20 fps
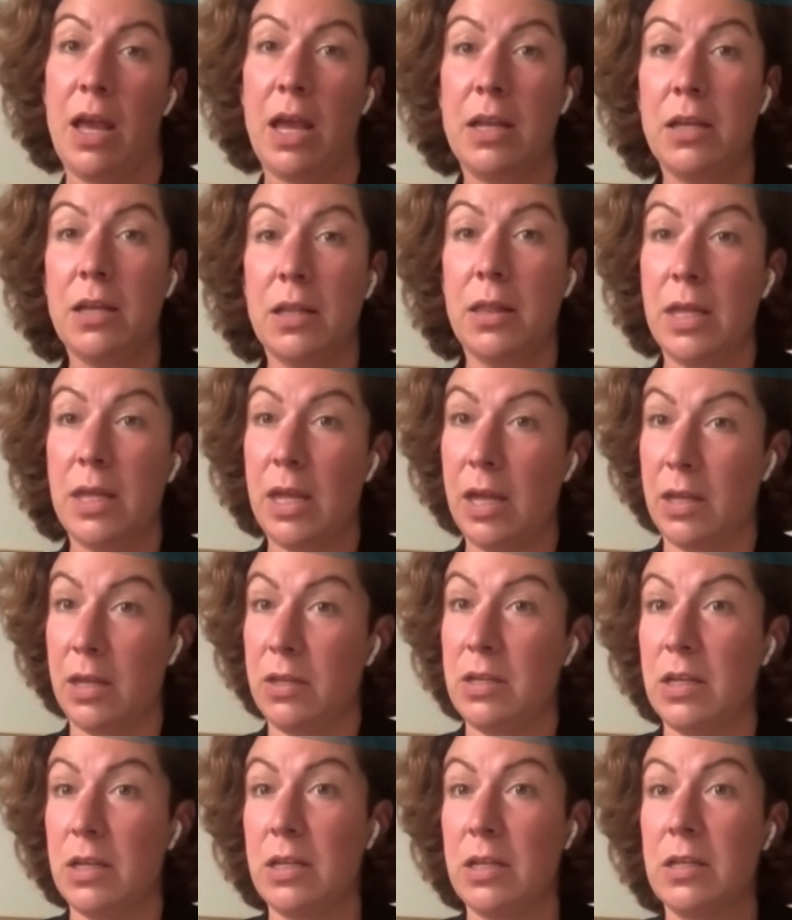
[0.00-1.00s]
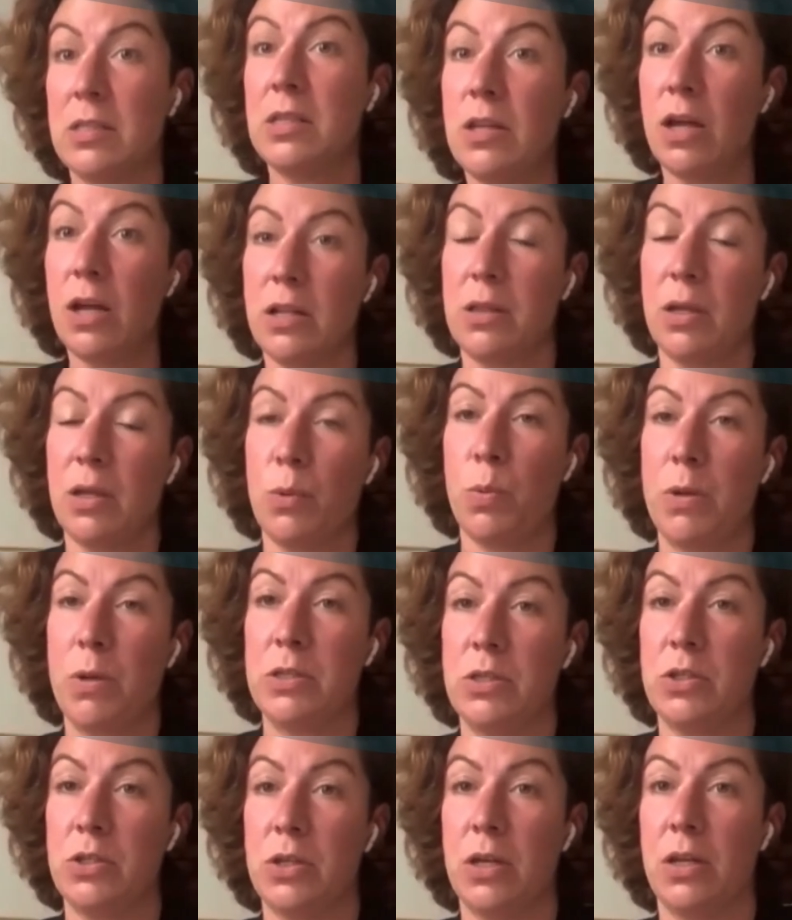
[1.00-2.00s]
And in the end, it is not the
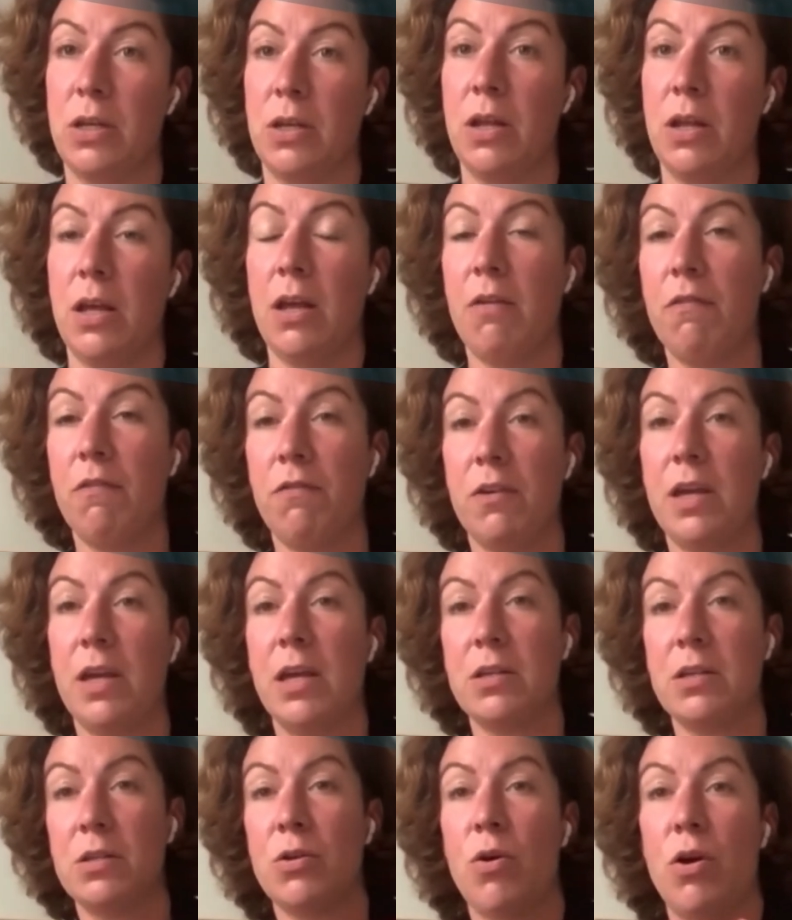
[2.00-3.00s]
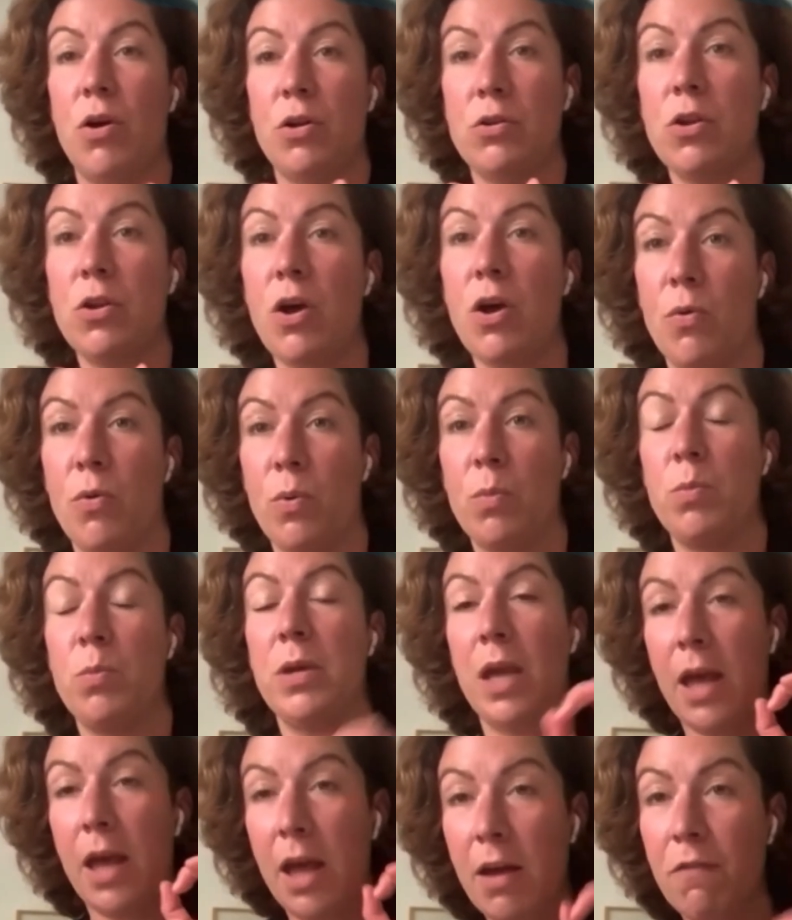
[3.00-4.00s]
question of yes or no.
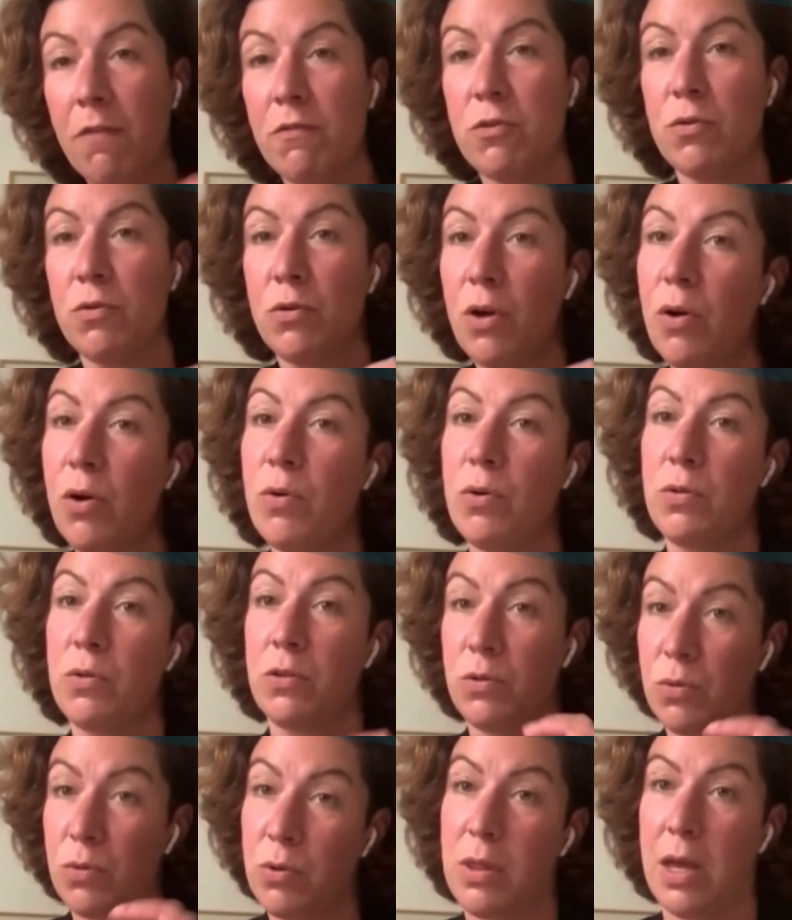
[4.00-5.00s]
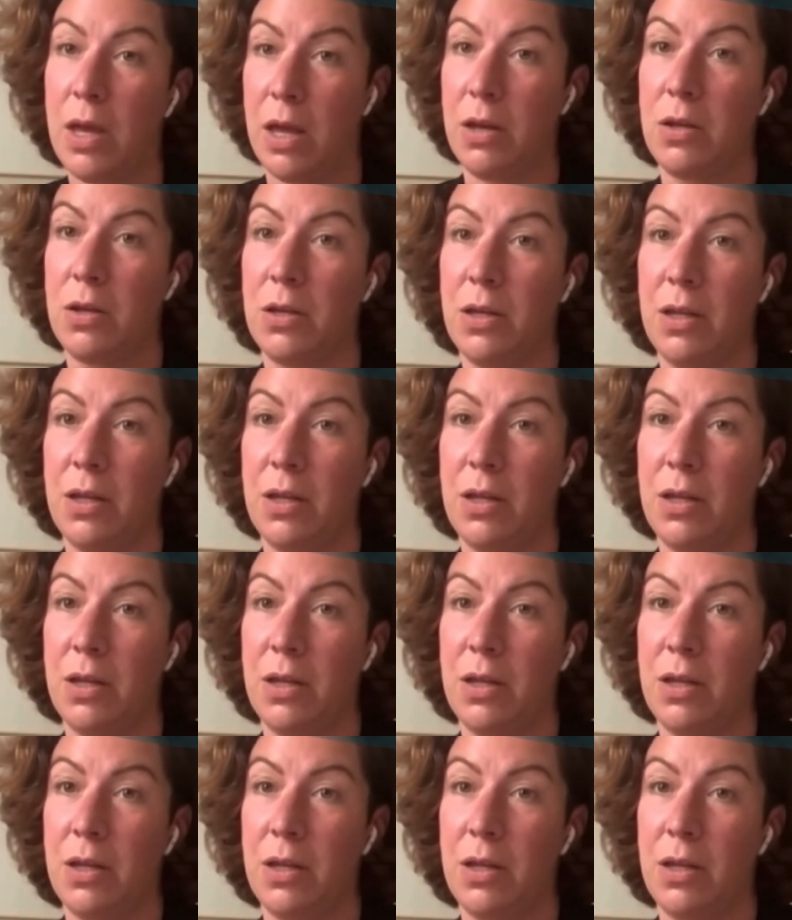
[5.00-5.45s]
We have to go through that.